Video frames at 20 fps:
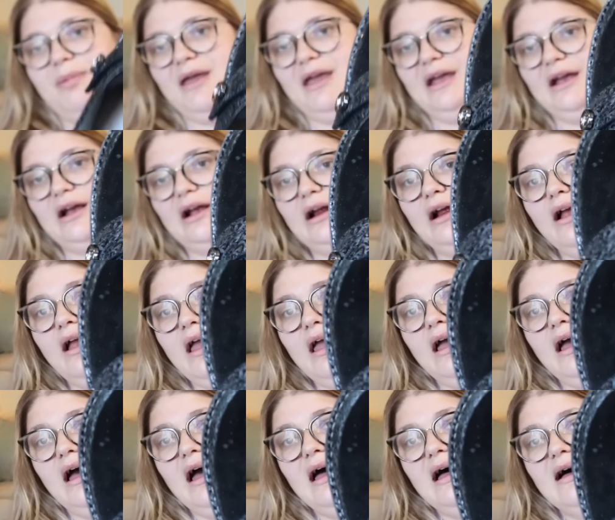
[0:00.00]
pair
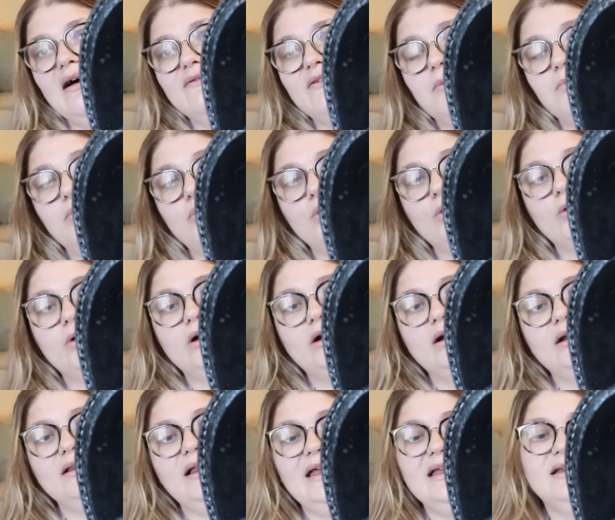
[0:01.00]
of
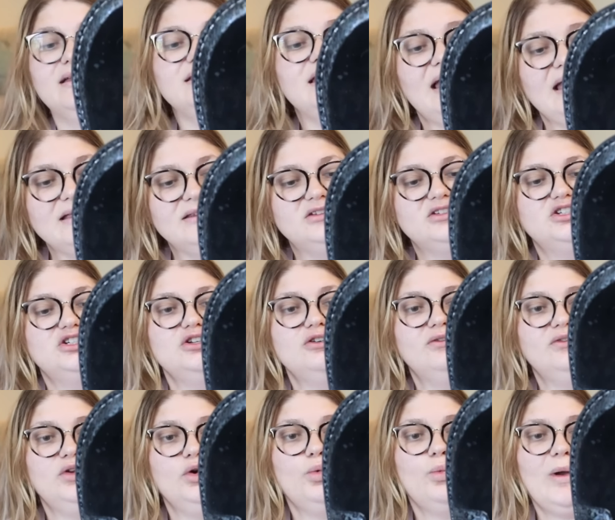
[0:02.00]
more like nice
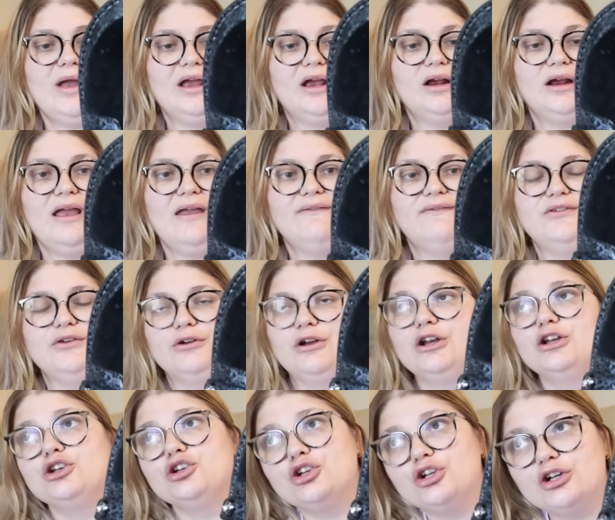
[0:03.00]
shoes to wear if you're
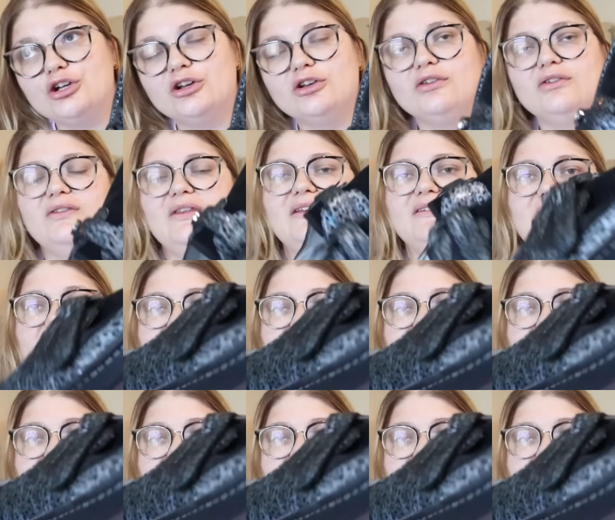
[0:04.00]
a nurse, things